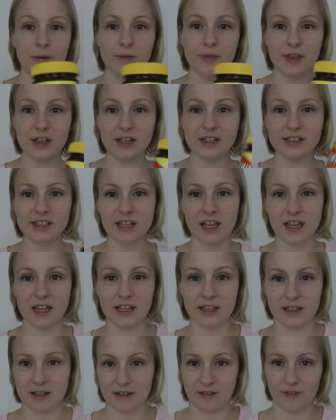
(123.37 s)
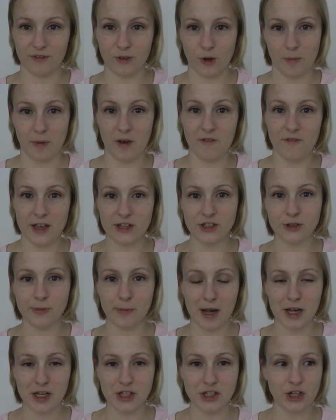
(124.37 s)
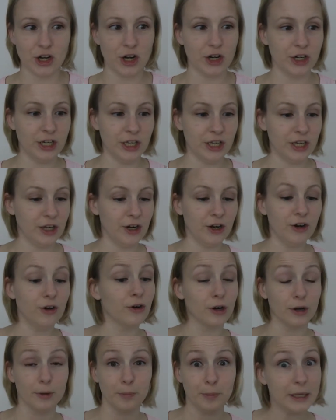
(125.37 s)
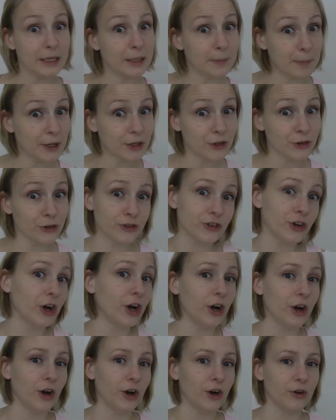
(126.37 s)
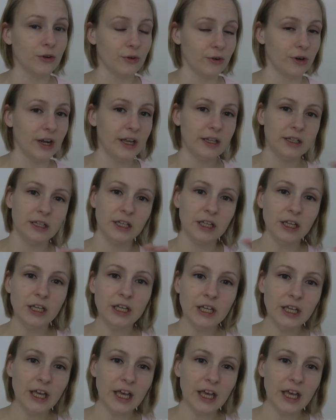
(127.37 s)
things like I've got my Vegemite jar here, or a peanut butter jar, or any